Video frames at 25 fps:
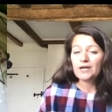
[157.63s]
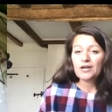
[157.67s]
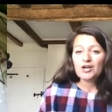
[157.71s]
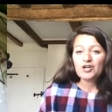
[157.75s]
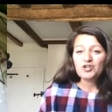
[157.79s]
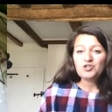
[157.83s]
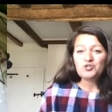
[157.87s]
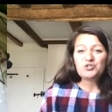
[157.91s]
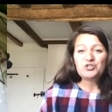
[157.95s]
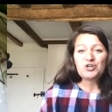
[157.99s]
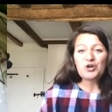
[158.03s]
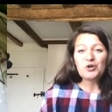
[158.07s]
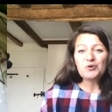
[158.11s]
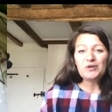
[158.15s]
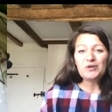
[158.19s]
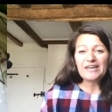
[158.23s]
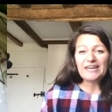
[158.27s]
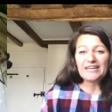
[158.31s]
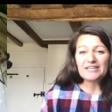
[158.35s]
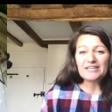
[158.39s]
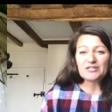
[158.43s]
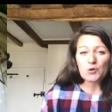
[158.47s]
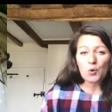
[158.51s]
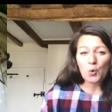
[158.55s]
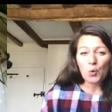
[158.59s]
You don't
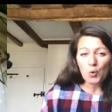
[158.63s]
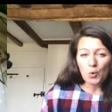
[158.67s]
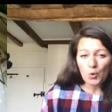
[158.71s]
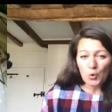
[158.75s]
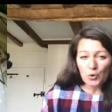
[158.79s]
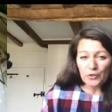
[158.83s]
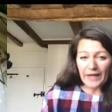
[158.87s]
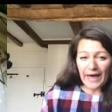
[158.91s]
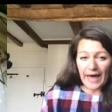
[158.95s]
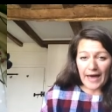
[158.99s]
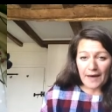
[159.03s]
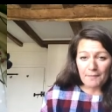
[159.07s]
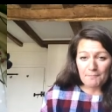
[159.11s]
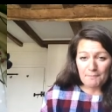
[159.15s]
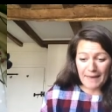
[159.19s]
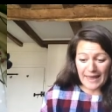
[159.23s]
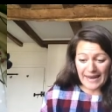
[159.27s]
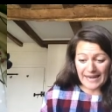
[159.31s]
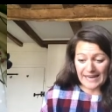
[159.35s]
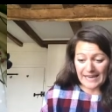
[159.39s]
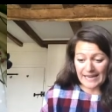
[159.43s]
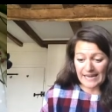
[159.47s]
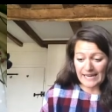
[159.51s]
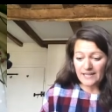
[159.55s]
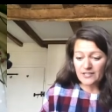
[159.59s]
need all that
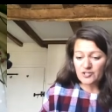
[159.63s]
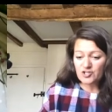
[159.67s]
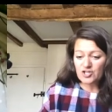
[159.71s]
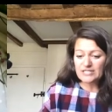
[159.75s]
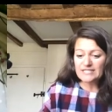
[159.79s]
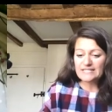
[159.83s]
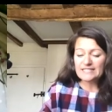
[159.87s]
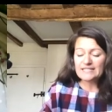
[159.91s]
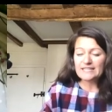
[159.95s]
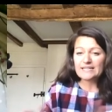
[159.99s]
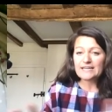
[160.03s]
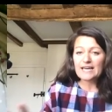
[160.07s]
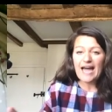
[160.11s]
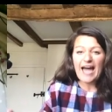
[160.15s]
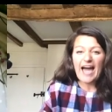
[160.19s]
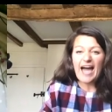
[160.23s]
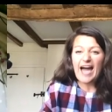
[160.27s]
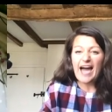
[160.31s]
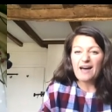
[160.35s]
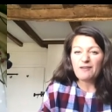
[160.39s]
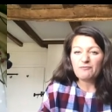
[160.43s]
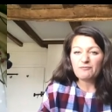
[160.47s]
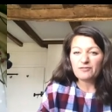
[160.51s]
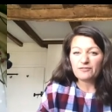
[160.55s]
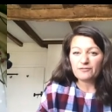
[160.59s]
many, just a
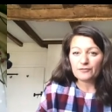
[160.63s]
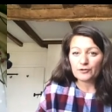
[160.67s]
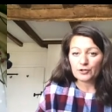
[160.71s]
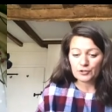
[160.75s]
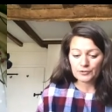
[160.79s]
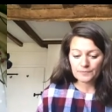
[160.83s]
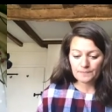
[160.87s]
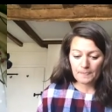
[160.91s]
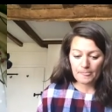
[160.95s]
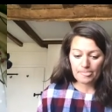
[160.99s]
handful.